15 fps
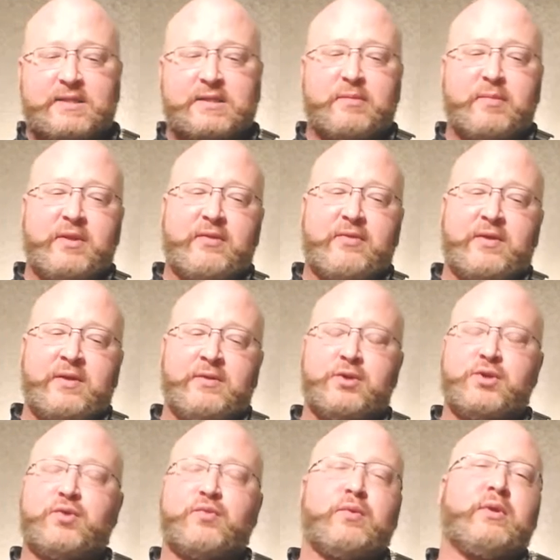going to be the thing that
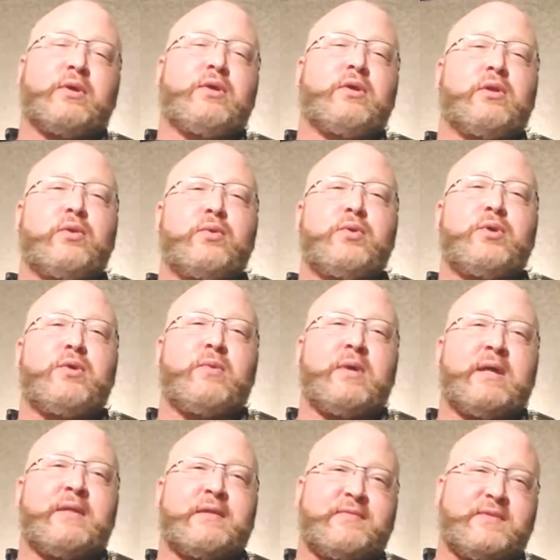should really clue you
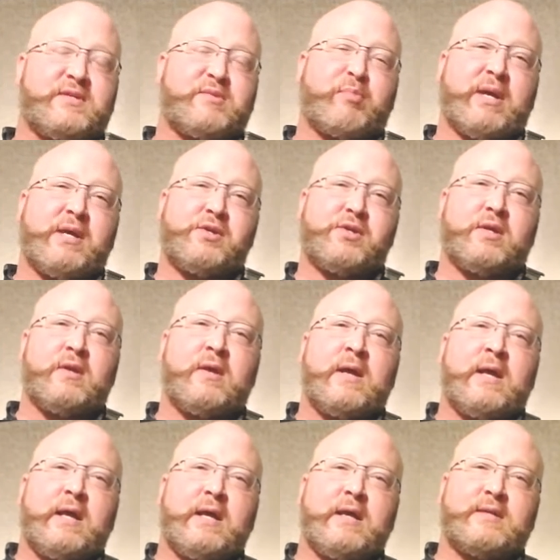in that this patient
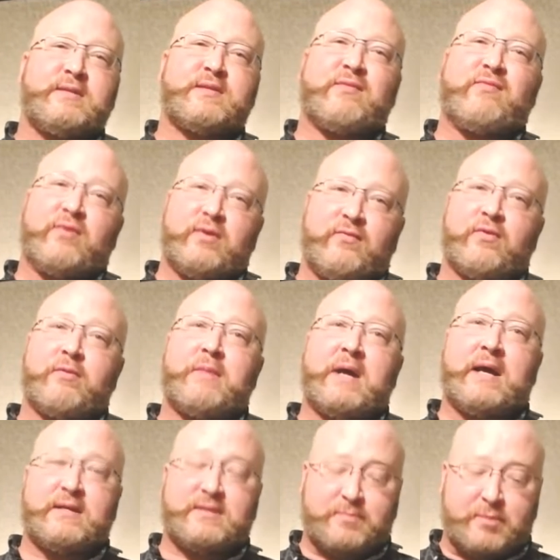is suffering from
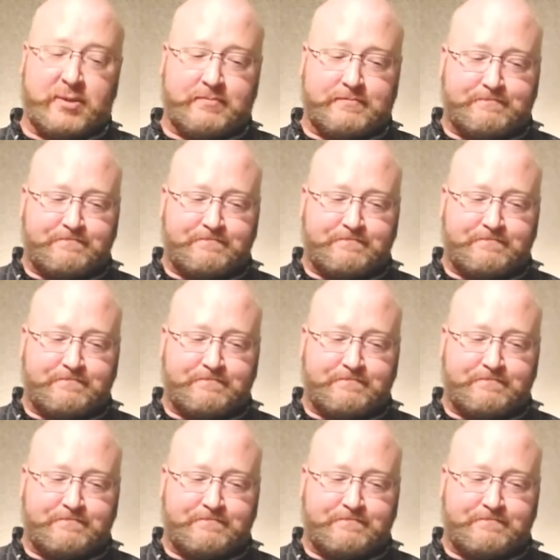asthma.